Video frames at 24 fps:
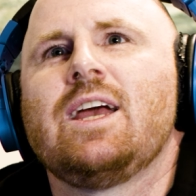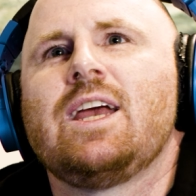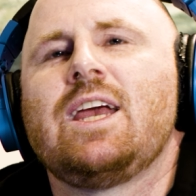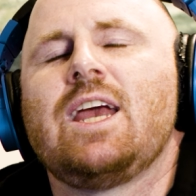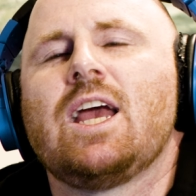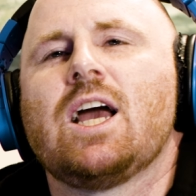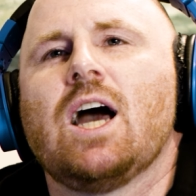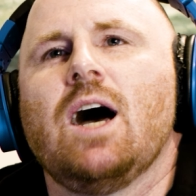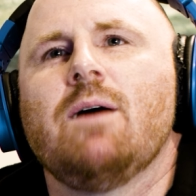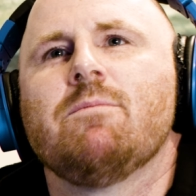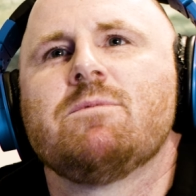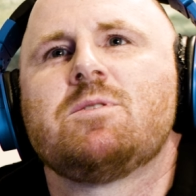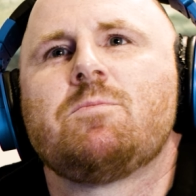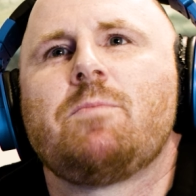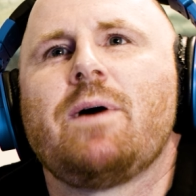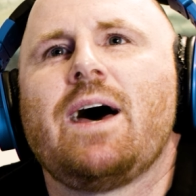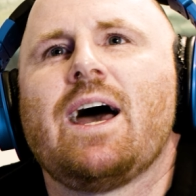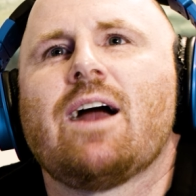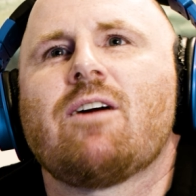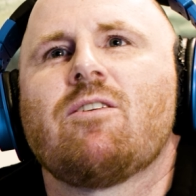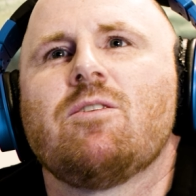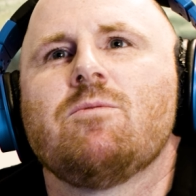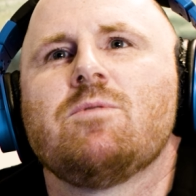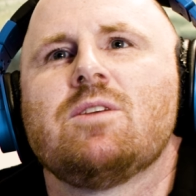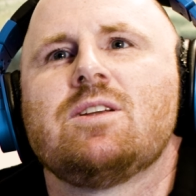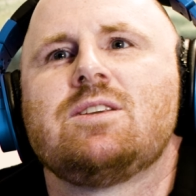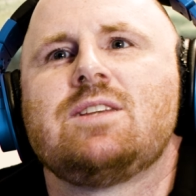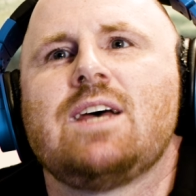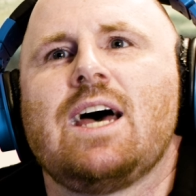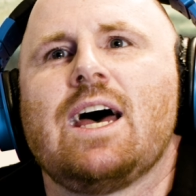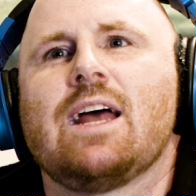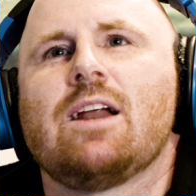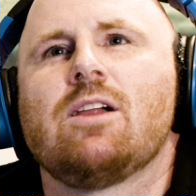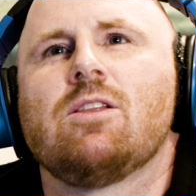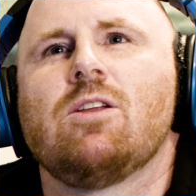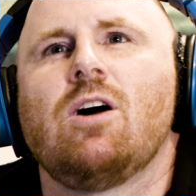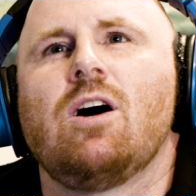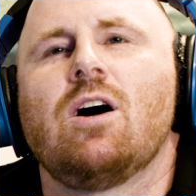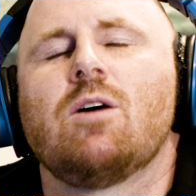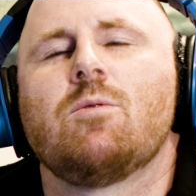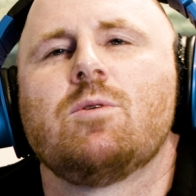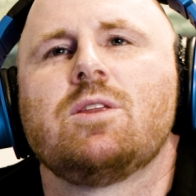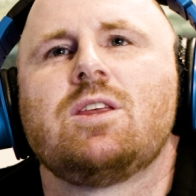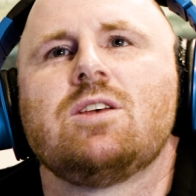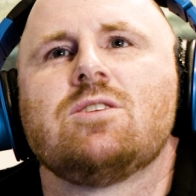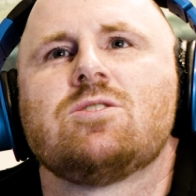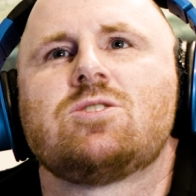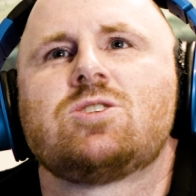he comes back from the dead along
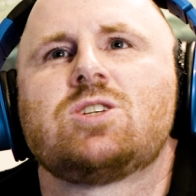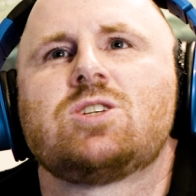with his